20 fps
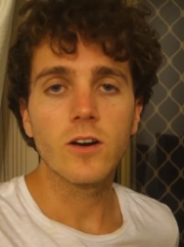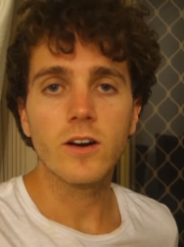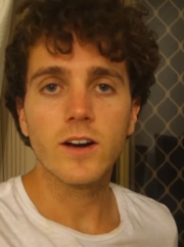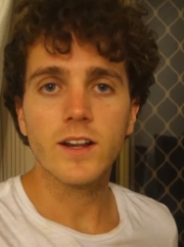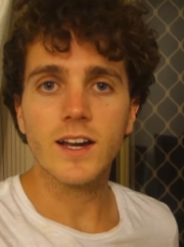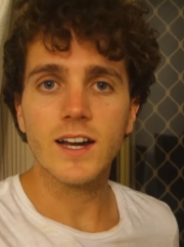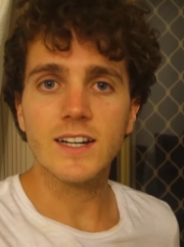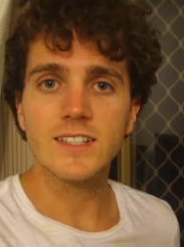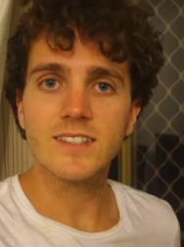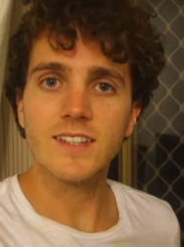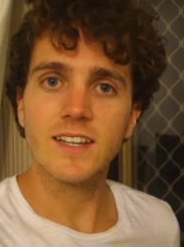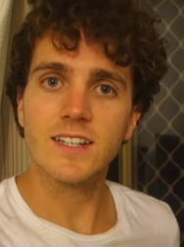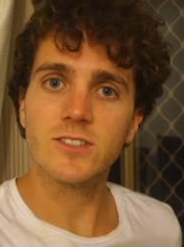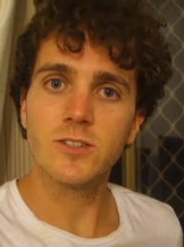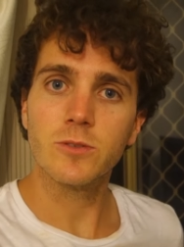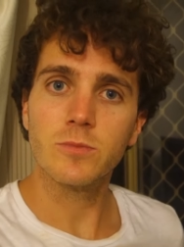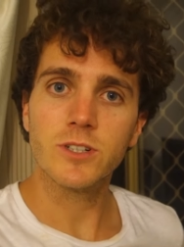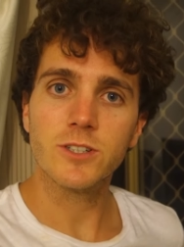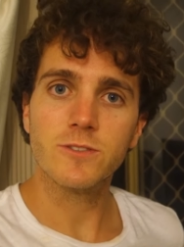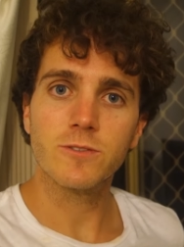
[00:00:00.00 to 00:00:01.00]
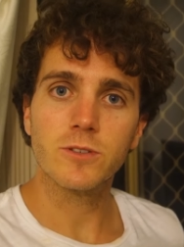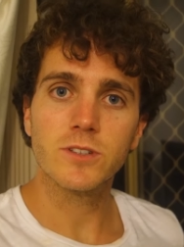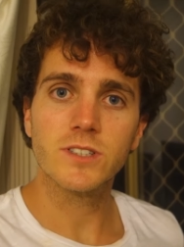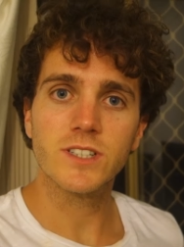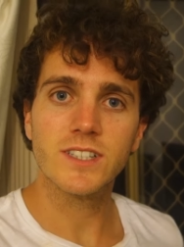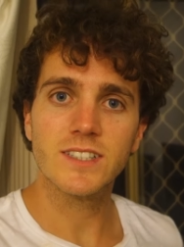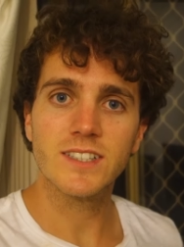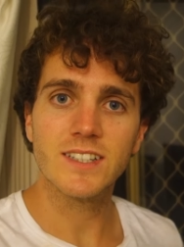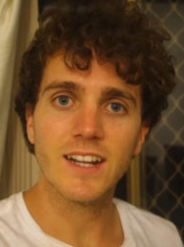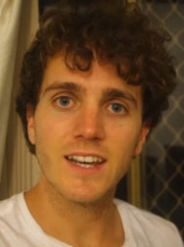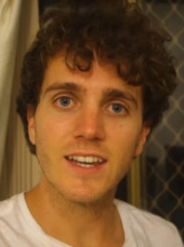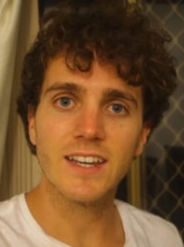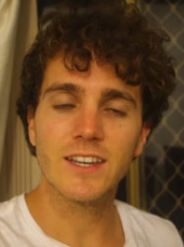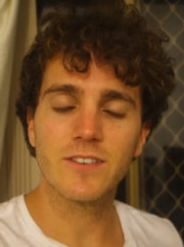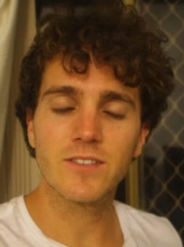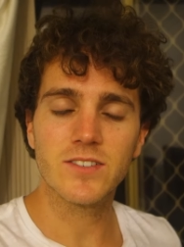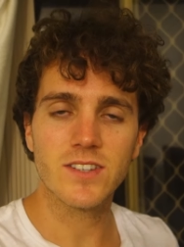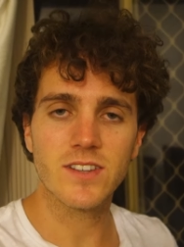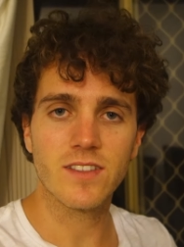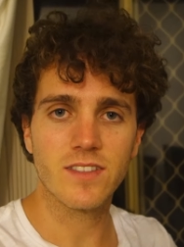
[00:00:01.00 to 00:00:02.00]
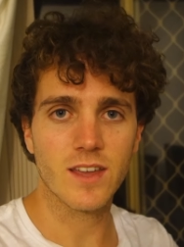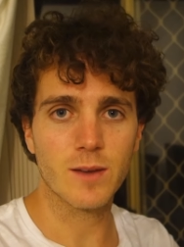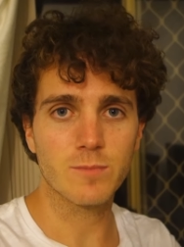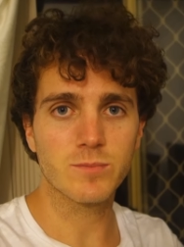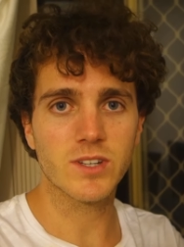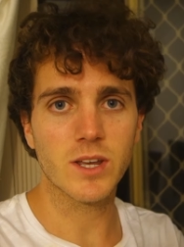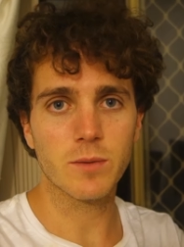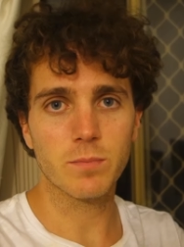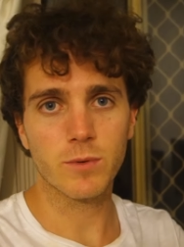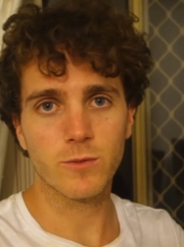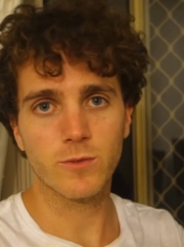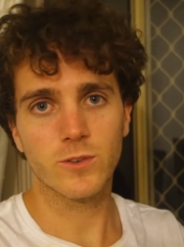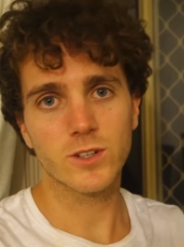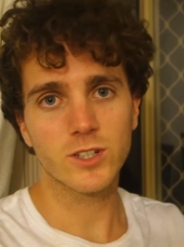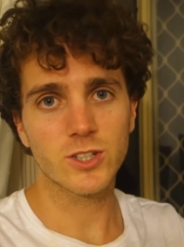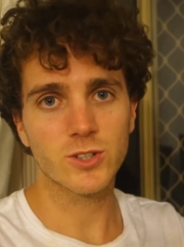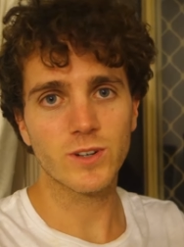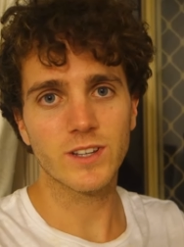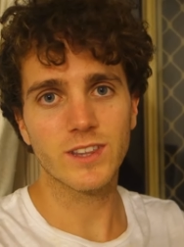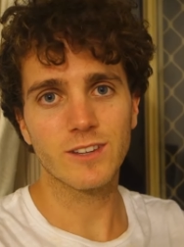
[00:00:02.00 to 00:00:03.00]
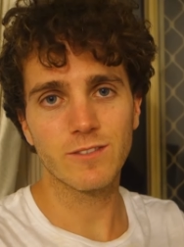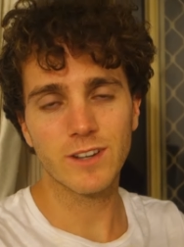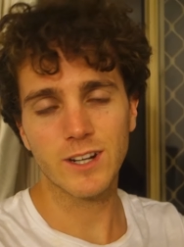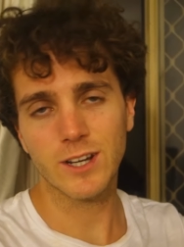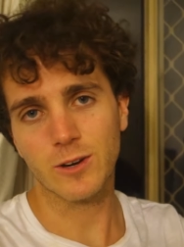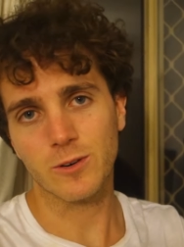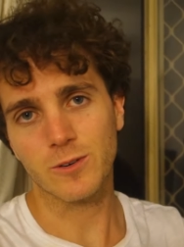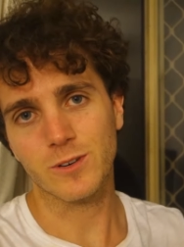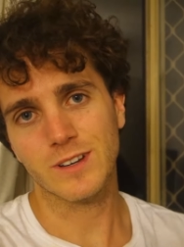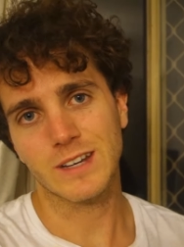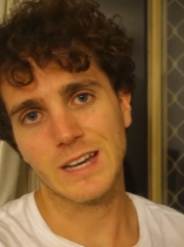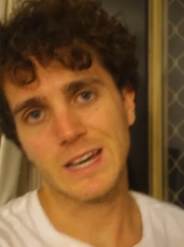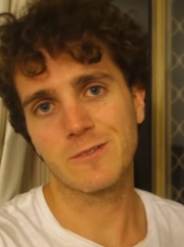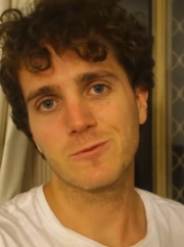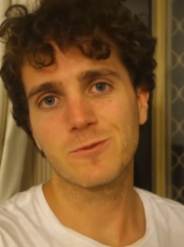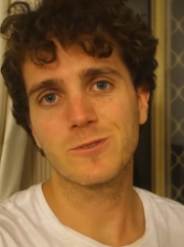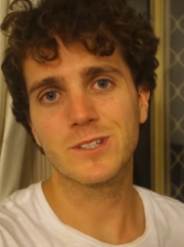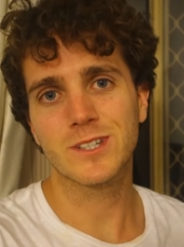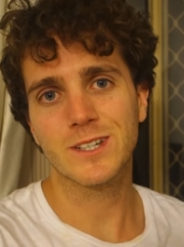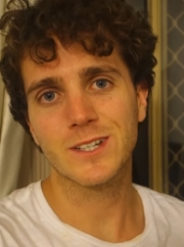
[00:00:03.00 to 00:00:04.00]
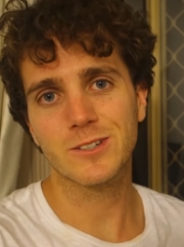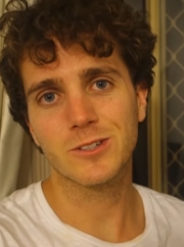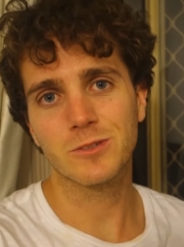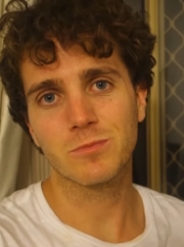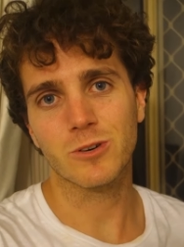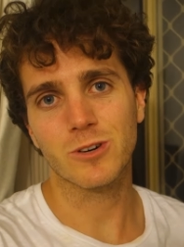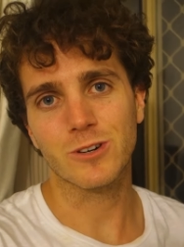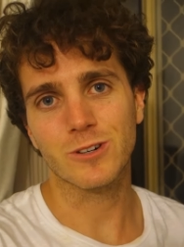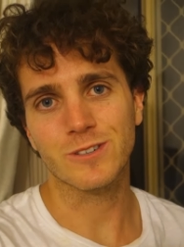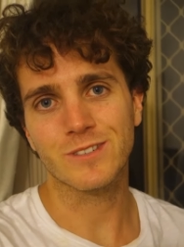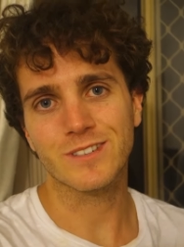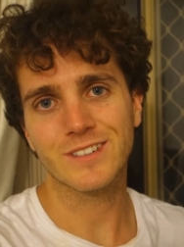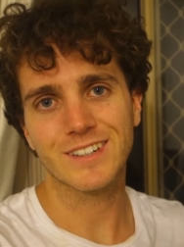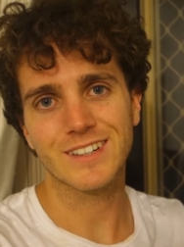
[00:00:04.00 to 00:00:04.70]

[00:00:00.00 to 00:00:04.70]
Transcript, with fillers: Alrighty guys, thanks so much for watching today. Give us a thumbs up if you enjoyed the video and we'll see you tomorrow.